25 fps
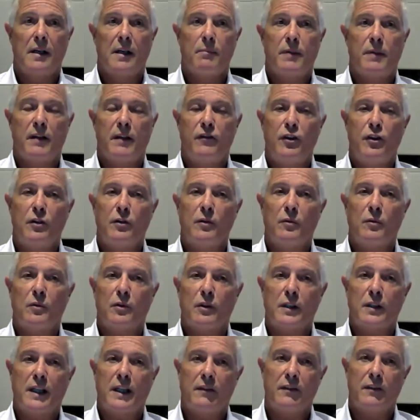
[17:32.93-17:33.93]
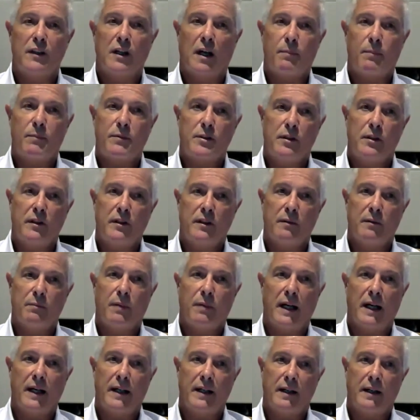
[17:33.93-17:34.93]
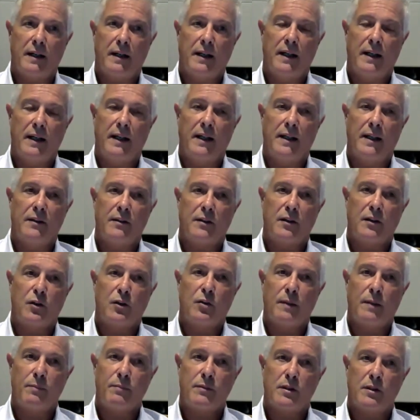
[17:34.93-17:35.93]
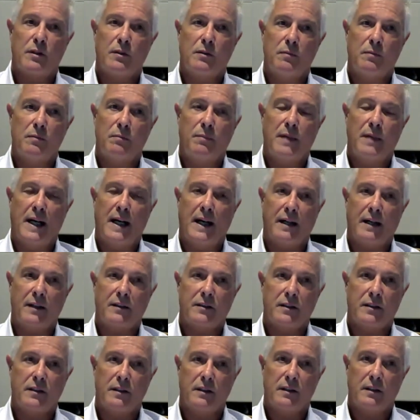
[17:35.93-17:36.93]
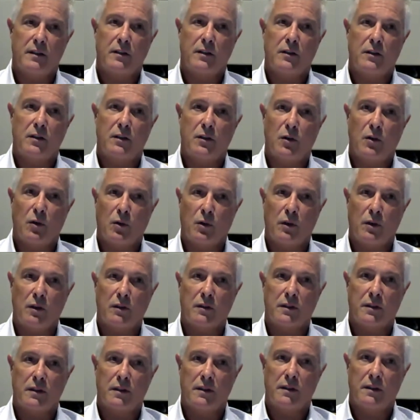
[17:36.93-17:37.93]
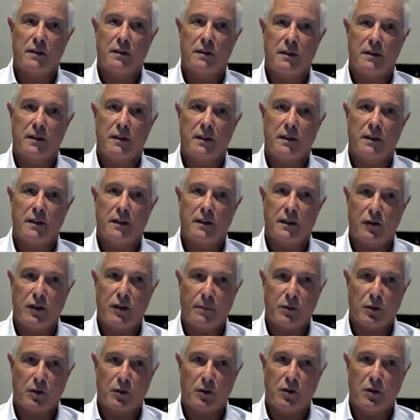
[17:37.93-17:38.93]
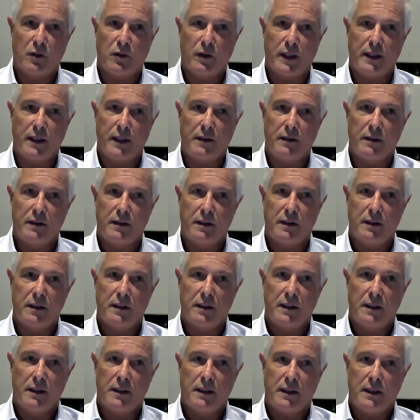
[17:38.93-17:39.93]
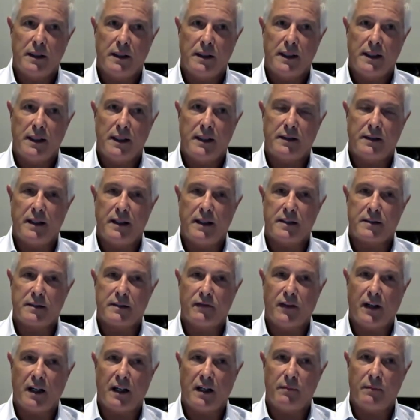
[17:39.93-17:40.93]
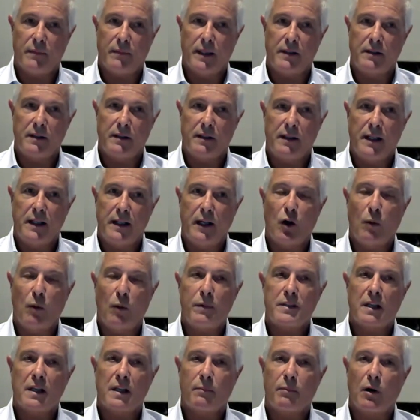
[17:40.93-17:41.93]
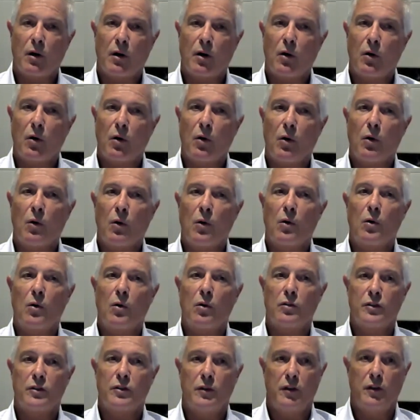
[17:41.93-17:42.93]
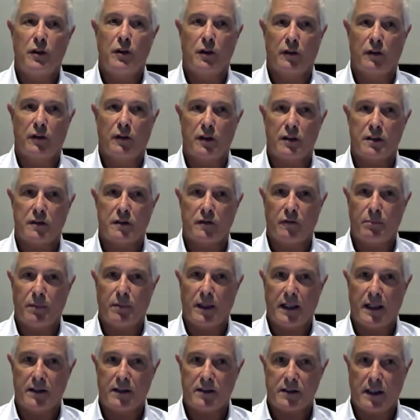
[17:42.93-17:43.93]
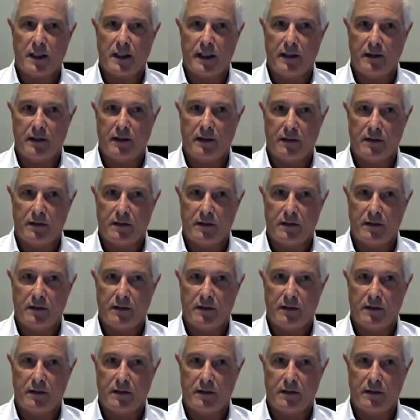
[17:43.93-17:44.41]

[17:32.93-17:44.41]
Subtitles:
But if you were given the opportunity to buy a crypto-backed gold crypto coin in today's environment, it opens up a whole new universe of buy side.